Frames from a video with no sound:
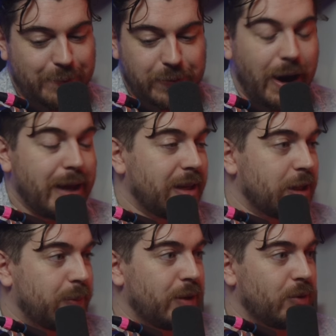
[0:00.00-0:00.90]
no, I think
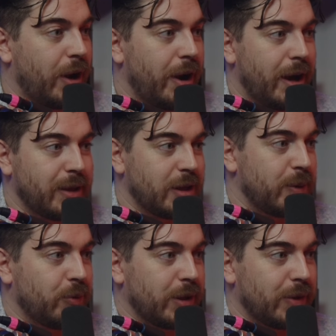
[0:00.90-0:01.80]
it's been I think it's
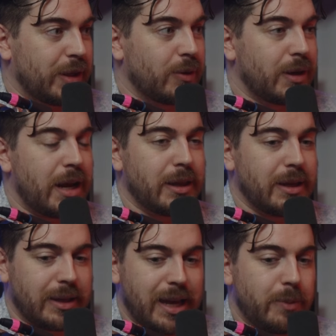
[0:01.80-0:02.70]
been really really good, and I
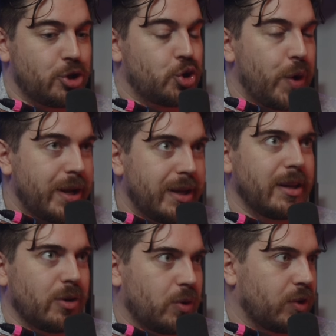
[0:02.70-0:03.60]
think the game is trending
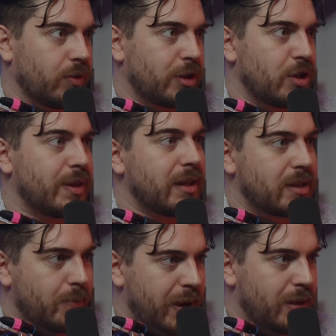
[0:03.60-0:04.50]
in a good direction. That's
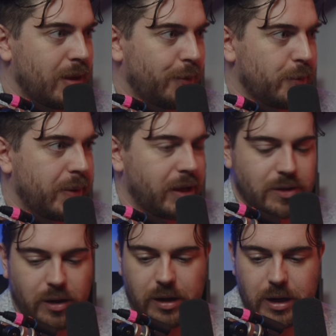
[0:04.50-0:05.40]
the main thing for me.
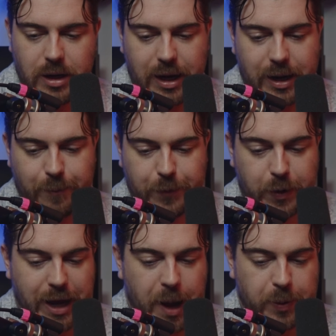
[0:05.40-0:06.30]
So, um,
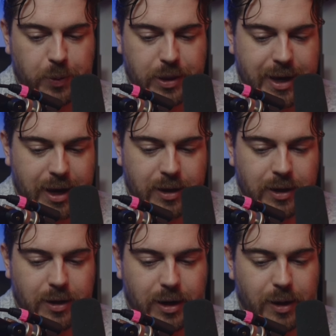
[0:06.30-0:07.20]
very happy with that,
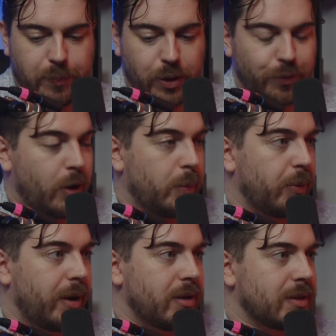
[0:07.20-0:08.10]
um, both for
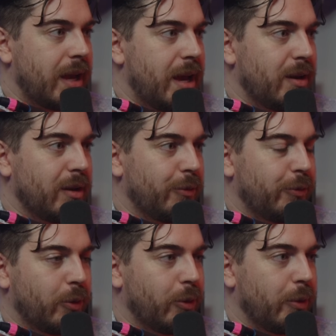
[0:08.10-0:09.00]
operators and
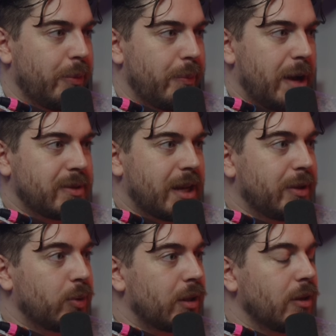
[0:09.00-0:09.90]
for the maps.
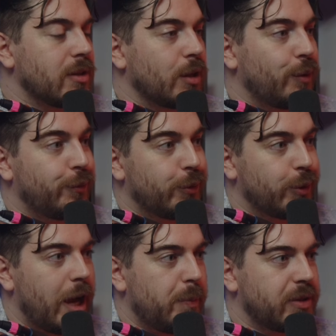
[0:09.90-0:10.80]
Coming to a close though
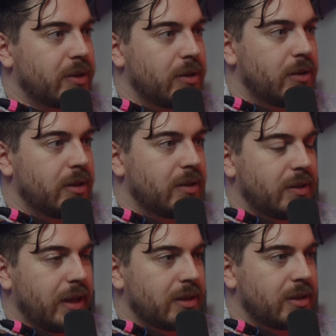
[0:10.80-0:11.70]
for episode
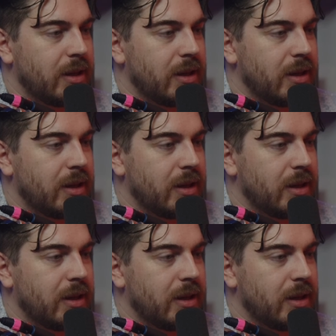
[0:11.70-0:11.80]
six,